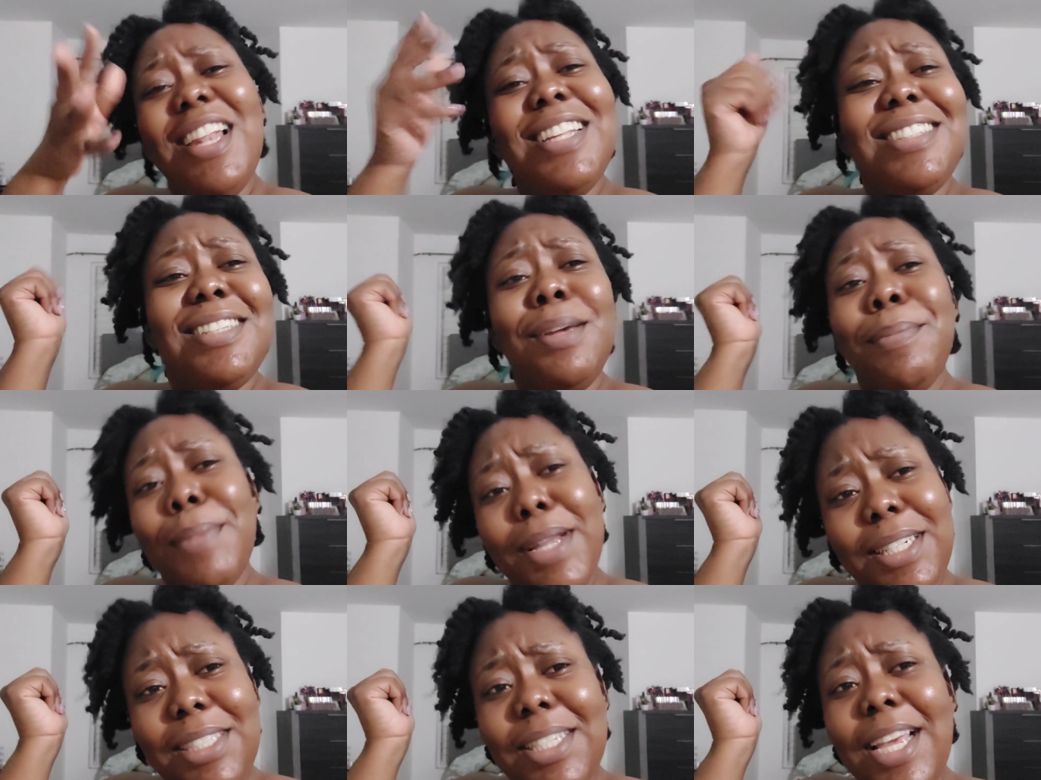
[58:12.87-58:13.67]
Let's get
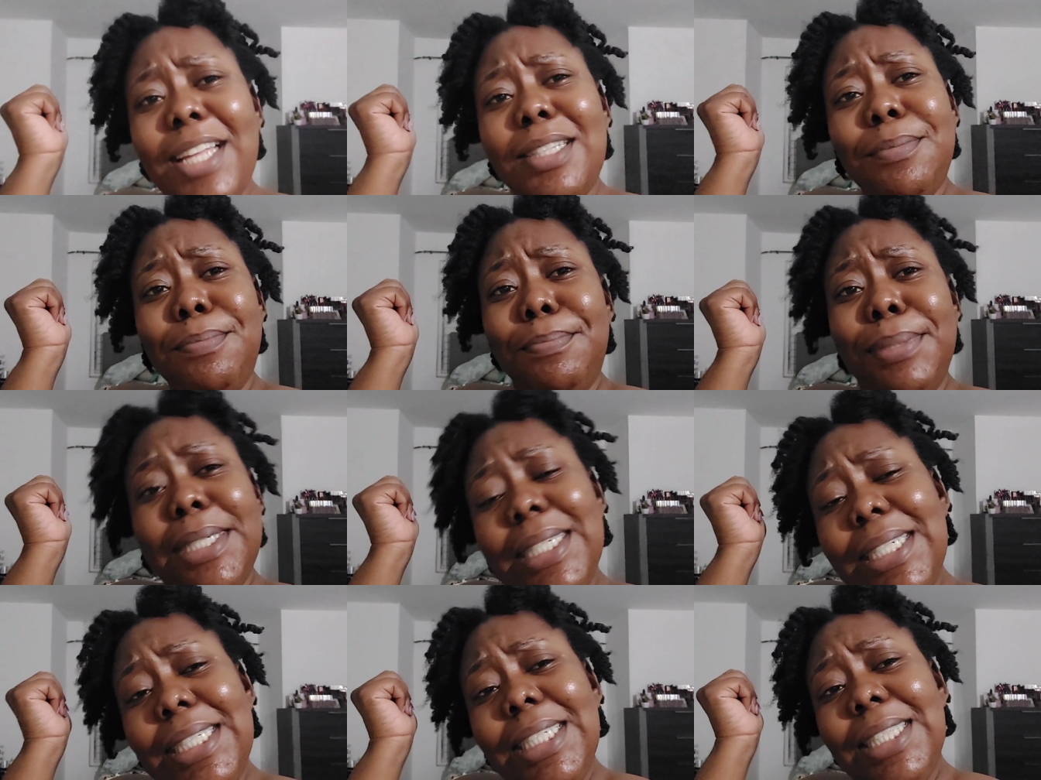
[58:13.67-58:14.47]
monetized
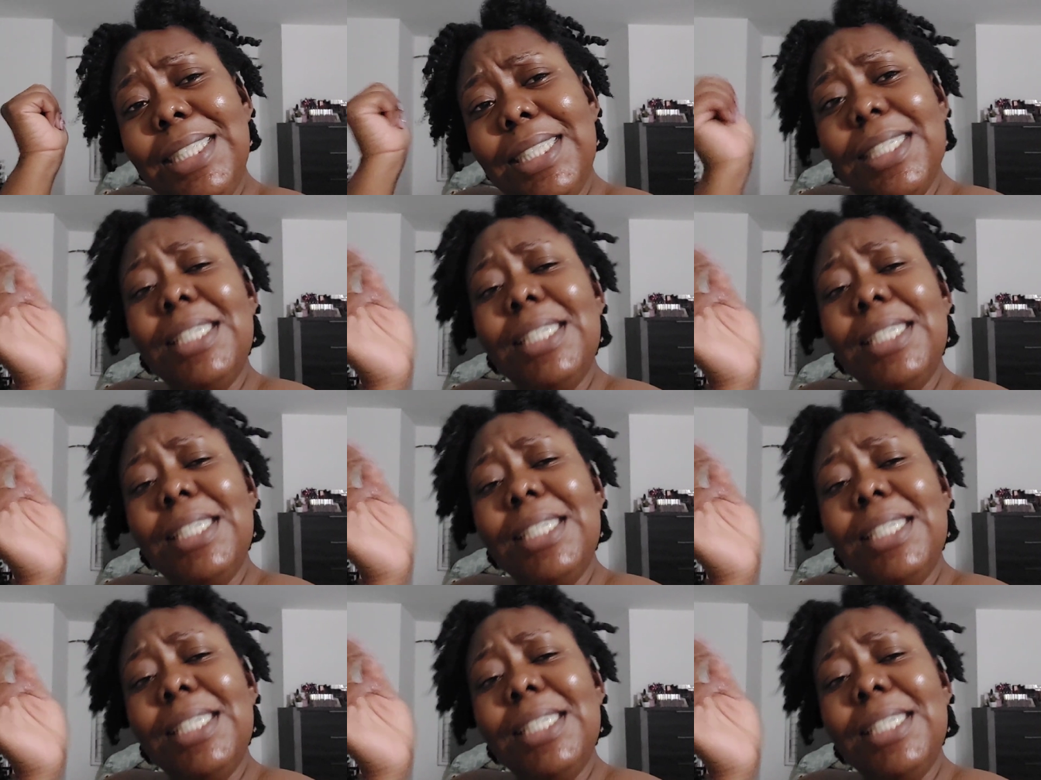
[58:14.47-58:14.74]
bees.